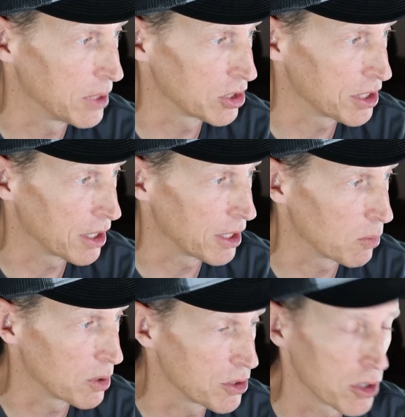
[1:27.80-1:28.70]
military
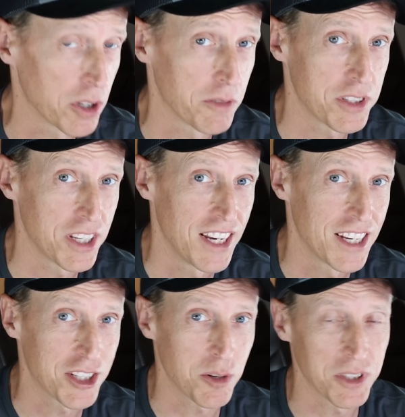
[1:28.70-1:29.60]
reserves.
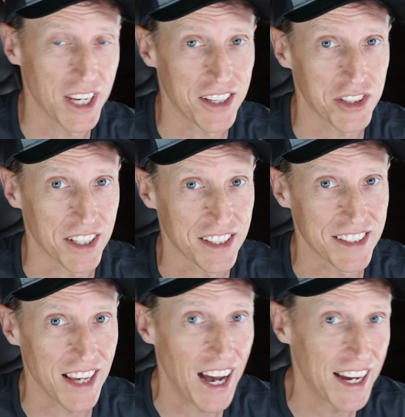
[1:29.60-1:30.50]
She was actually a
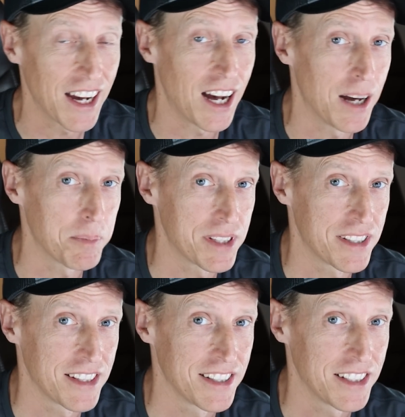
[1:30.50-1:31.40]

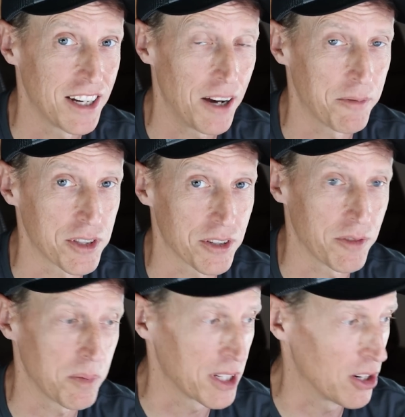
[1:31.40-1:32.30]
PSYOPS officer
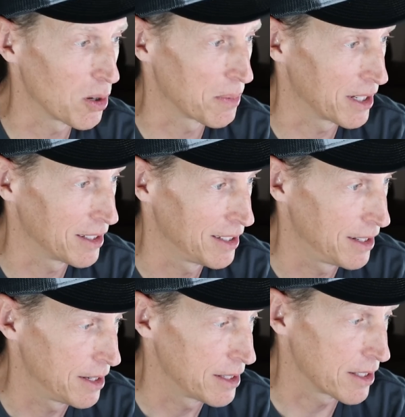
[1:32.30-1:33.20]
from the Army,
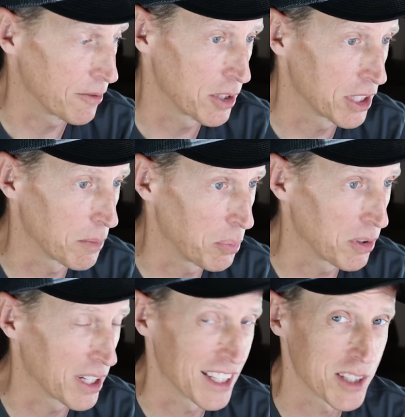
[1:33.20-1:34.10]
civilian
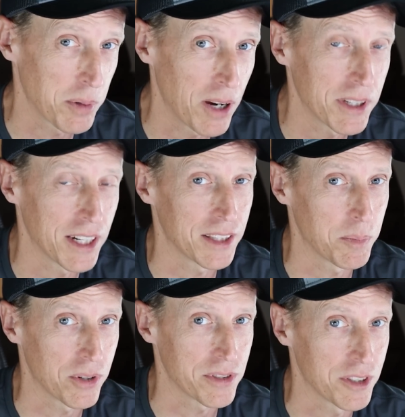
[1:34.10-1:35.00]
employee, that's probably not the
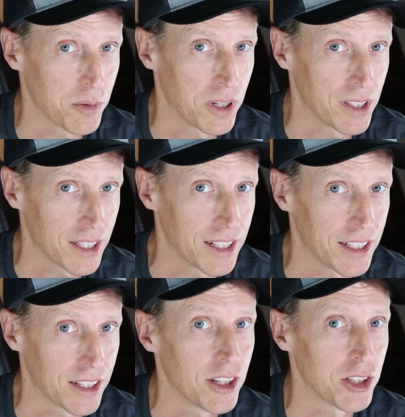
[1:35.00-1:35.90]
person you want
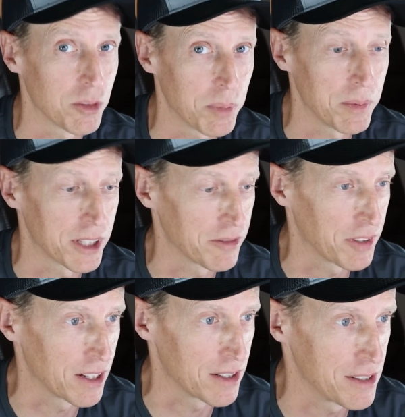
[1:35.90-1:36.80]
leading your public
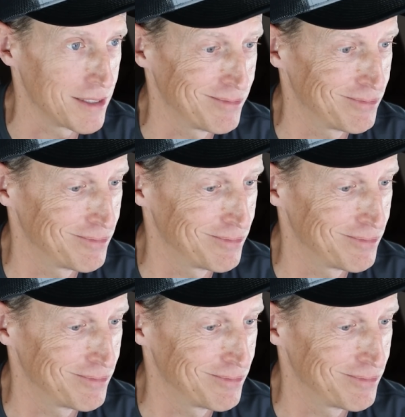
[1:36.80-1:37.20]
affairs.